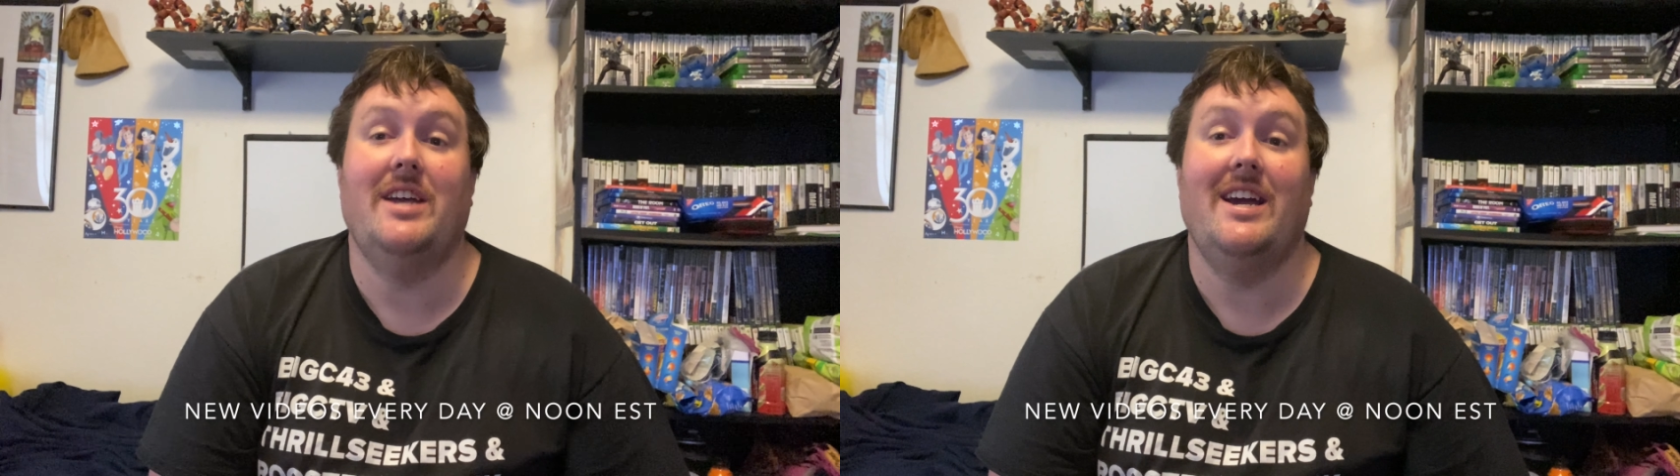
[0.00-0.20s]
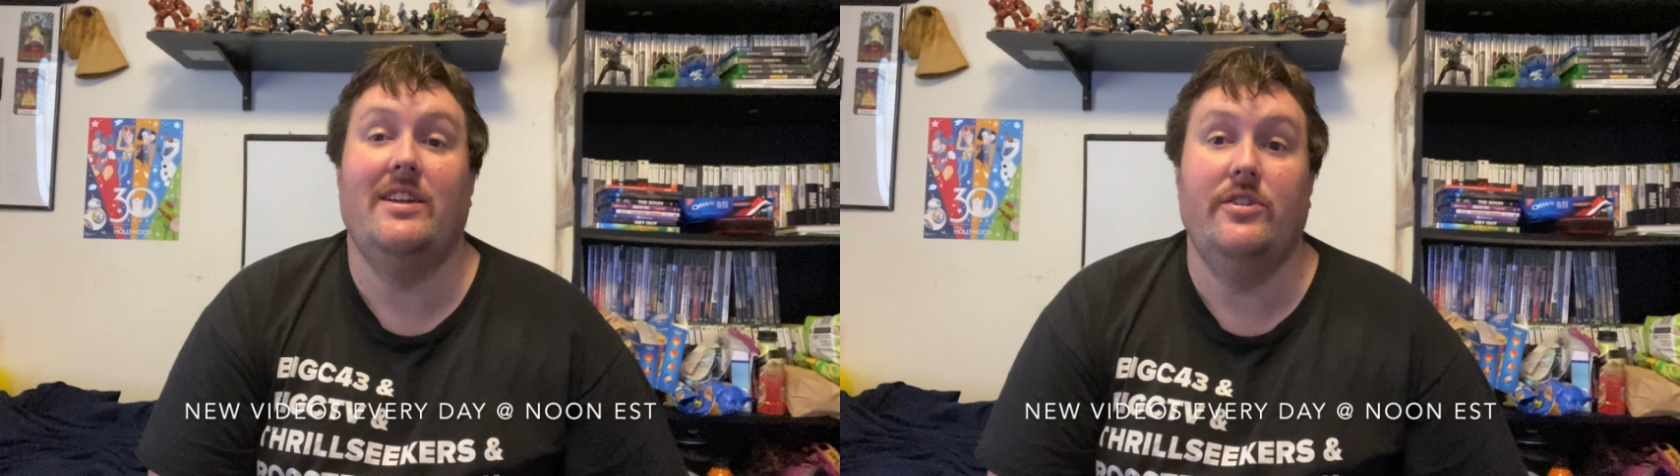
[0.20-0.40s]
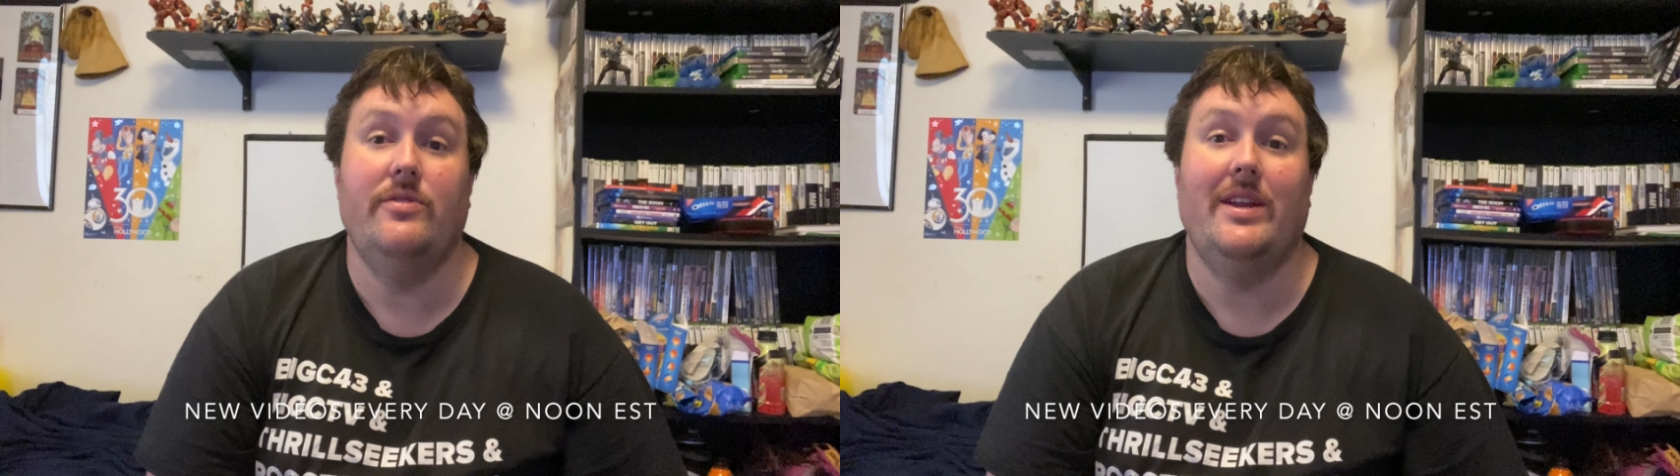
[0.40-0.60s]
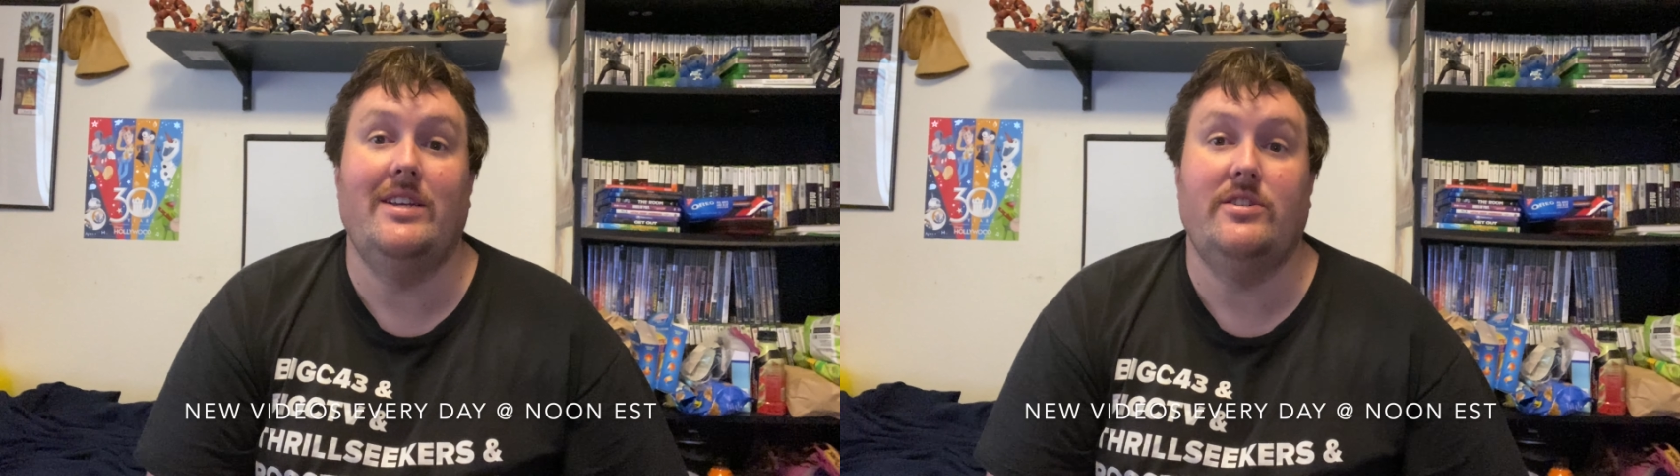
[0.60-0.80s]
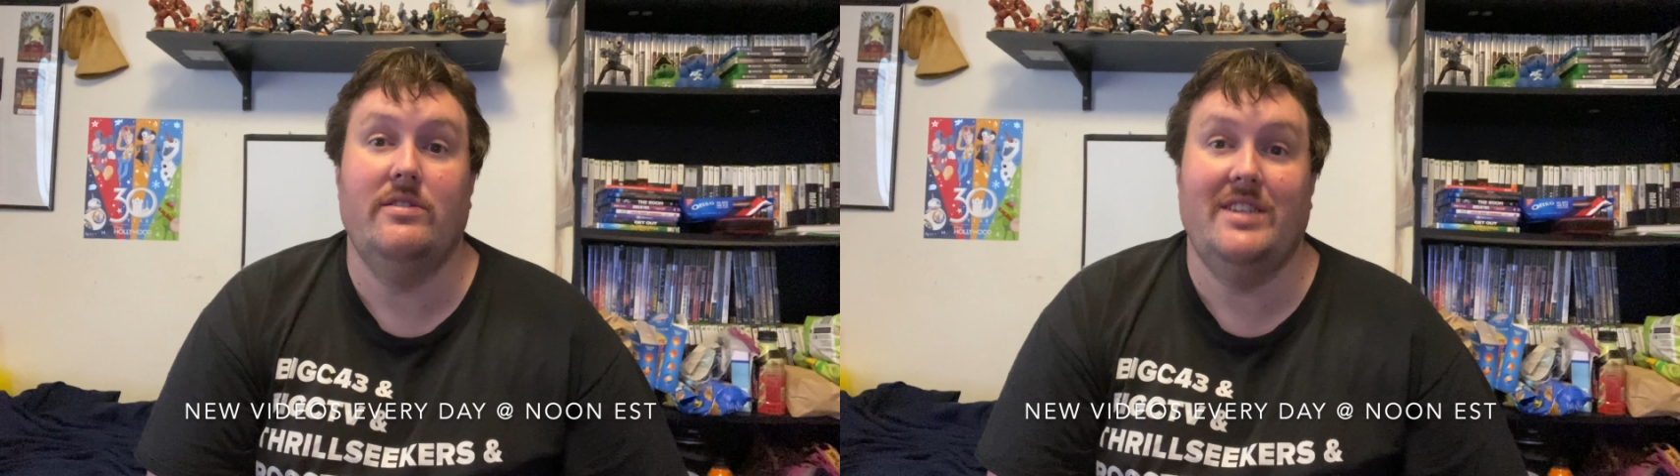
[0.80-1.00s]
day at noon
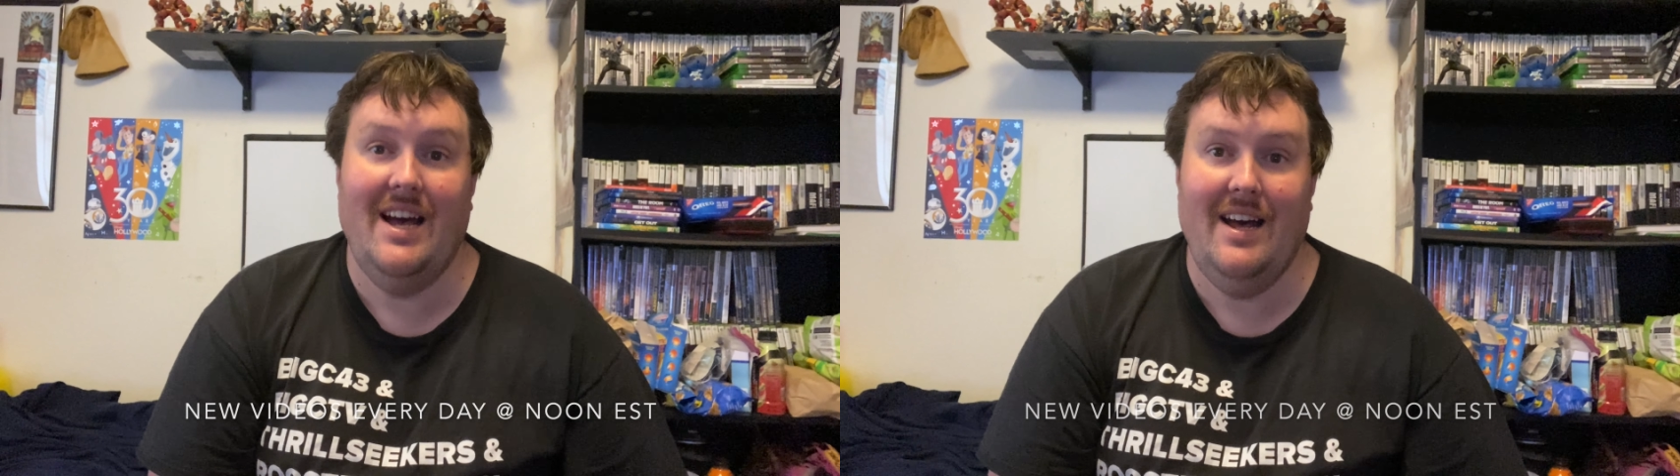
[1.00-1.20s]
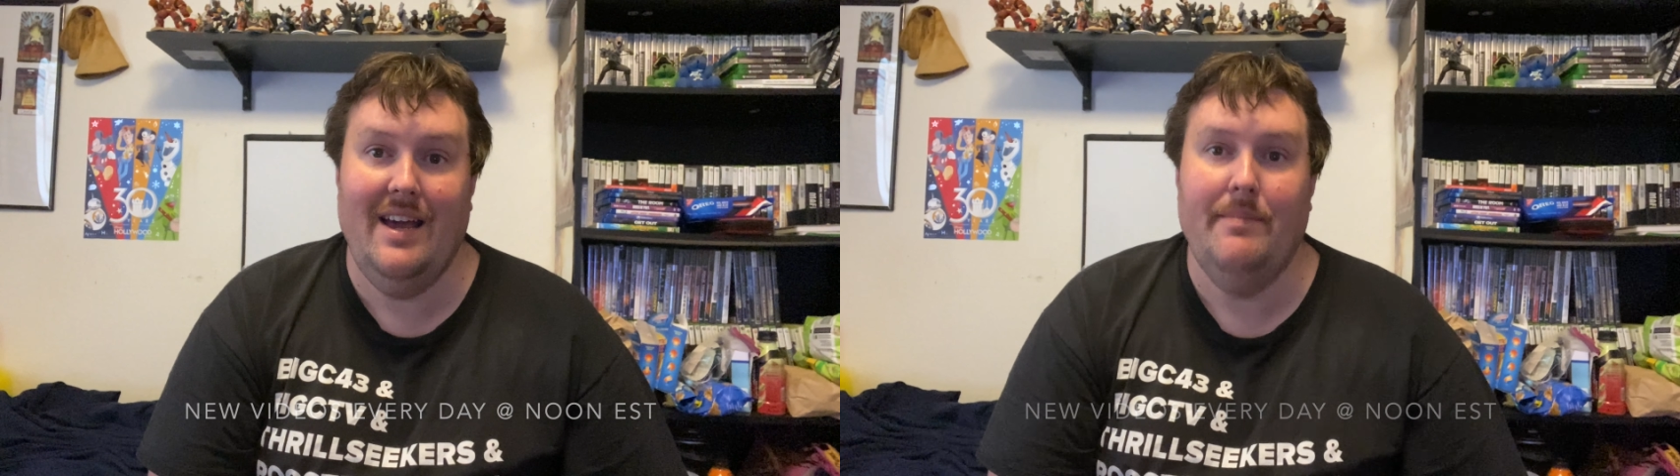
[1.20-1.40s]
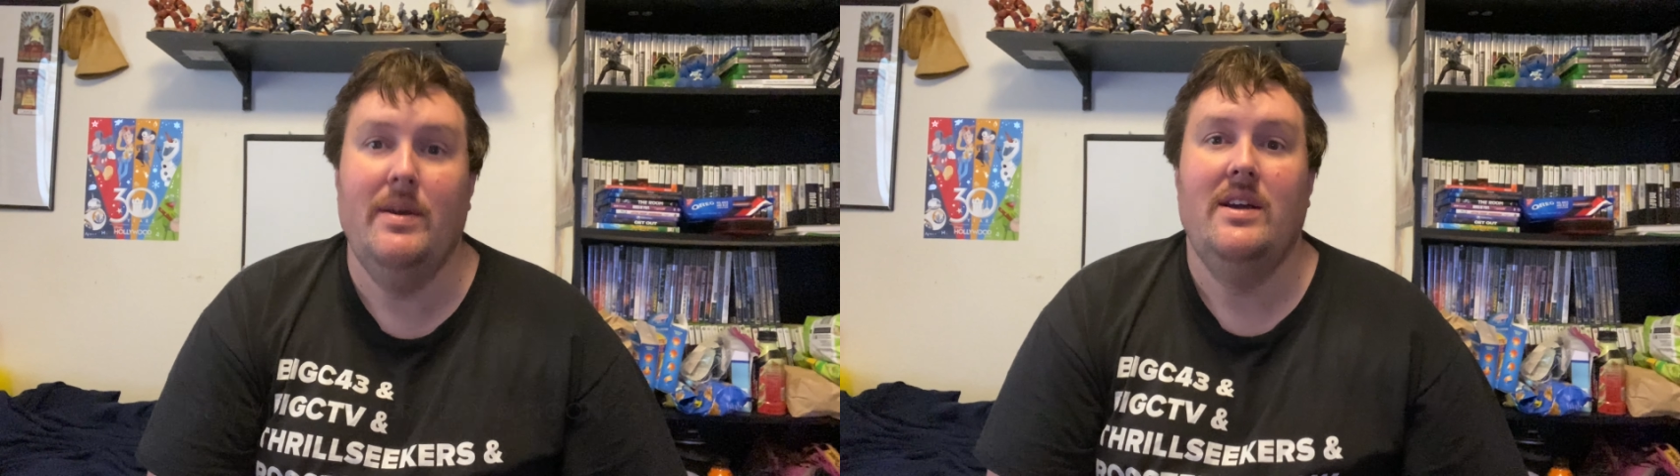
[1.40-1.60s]
Eastern time.